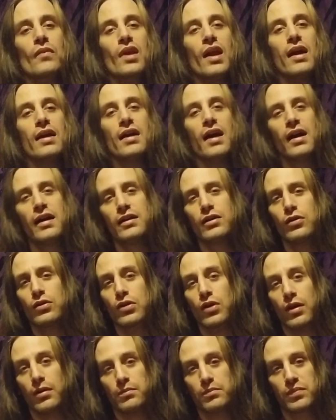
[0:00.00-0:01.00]
And I go
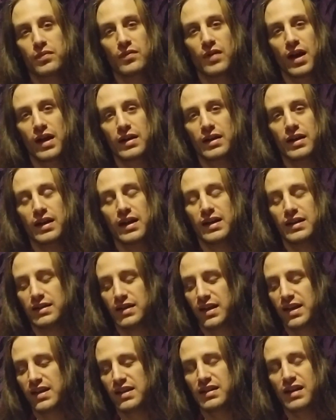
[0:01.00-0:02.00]
to, and
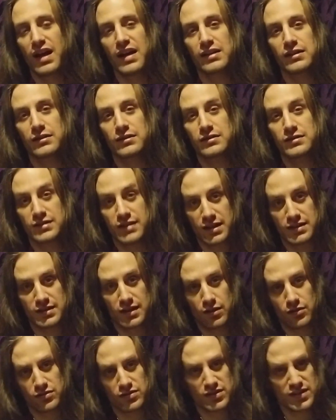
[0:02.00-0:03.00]
he like says
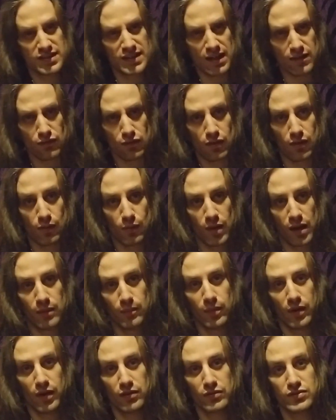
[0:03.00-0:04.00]
it on several of my
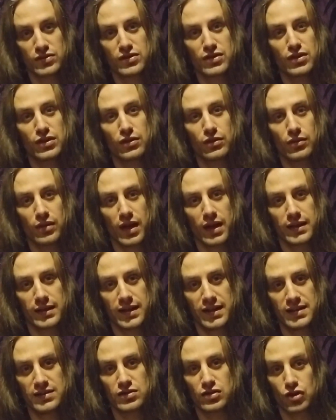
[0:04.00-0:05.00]
posts too. Like,
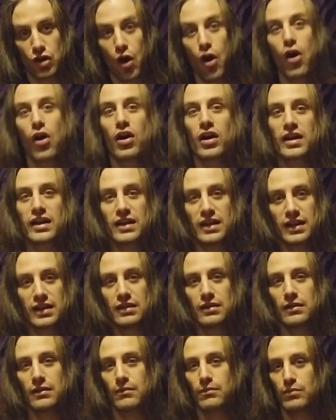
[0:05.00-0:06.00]
he's
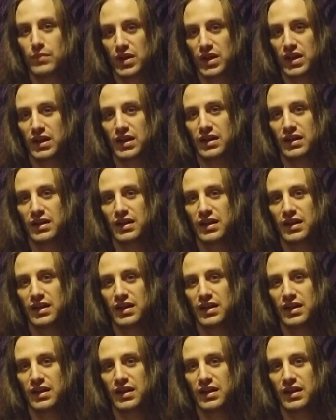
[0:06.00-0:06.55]
targeting me.